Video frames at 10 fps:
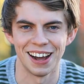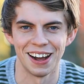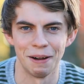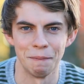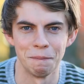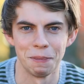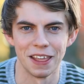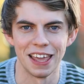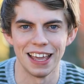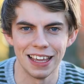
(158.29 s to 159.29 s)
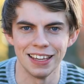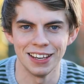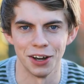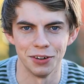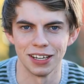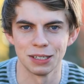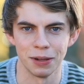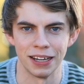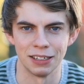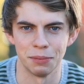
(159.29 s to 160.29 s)
Um, you know,
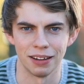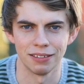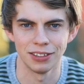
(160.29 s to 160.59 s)
explained about,